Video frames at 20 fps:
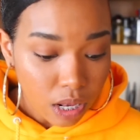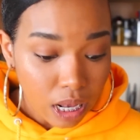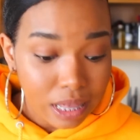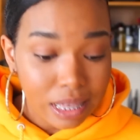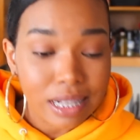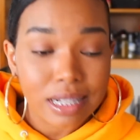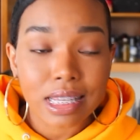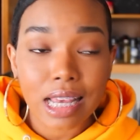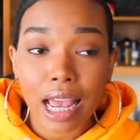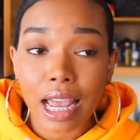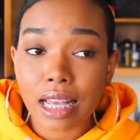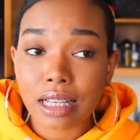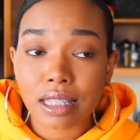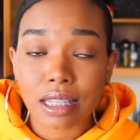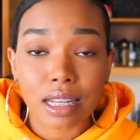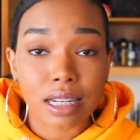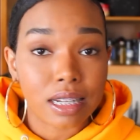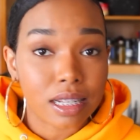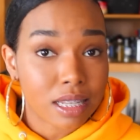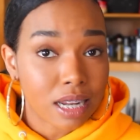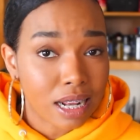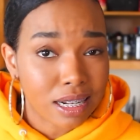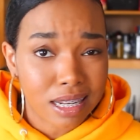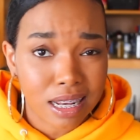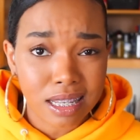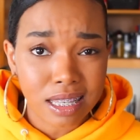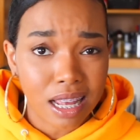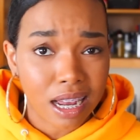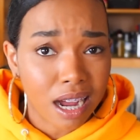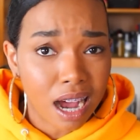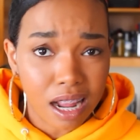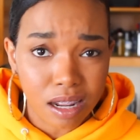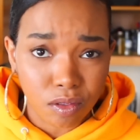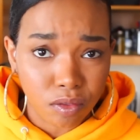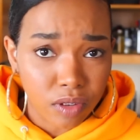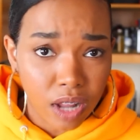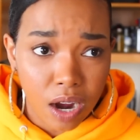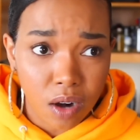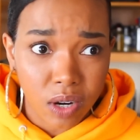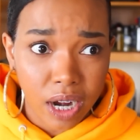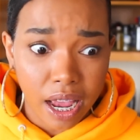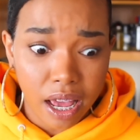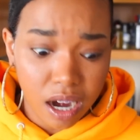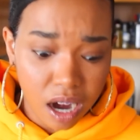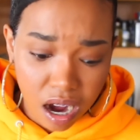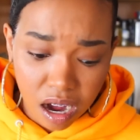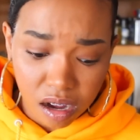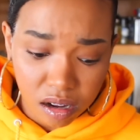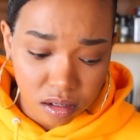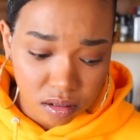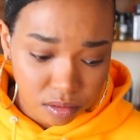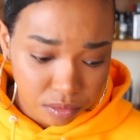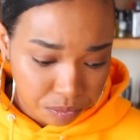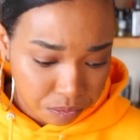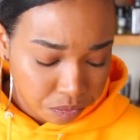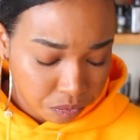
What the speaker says: The taste, it does not taste like cauliflower at all.